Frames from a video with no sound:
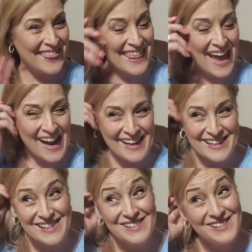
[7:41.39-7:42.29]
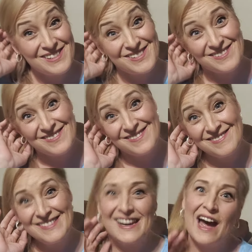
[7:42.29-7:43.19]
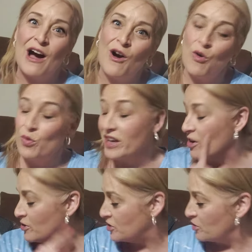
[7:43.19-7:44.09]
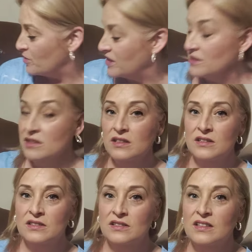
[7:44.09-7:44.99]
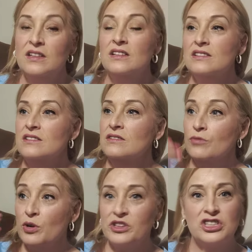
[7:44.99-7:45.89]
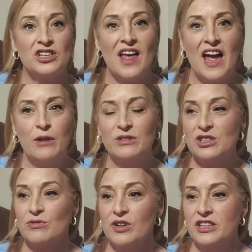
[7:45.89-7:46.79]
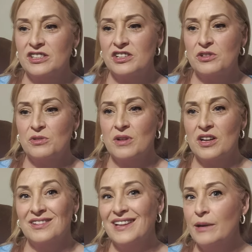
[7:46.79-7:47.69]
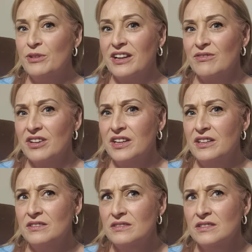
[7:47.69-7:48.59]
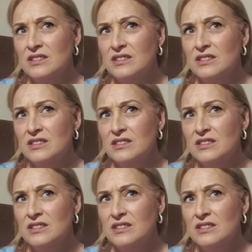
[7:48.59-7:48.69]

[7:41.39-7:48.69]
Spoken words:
Thank you. Now we are doing 4th of July, which will run into Labor Day, right?